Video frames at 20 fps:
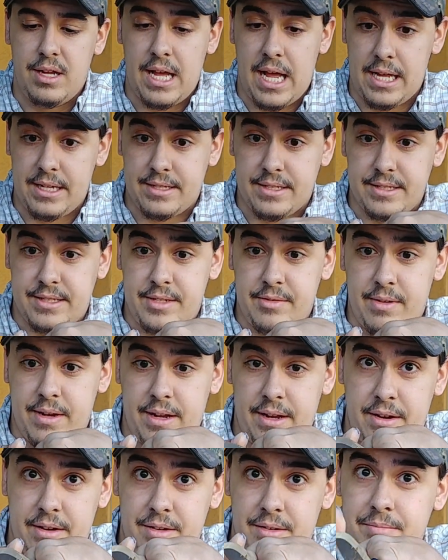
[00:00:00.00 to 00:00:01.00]
As you can see right
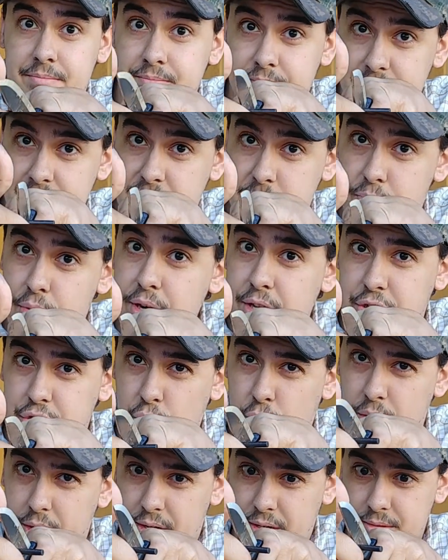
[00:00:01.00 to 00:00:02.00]
here, it's pretty
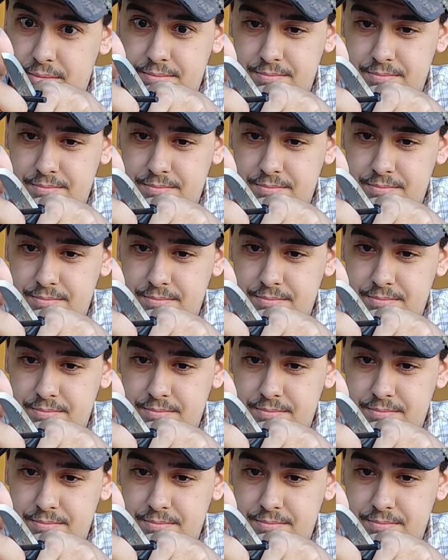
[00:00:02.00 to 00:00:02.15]
short.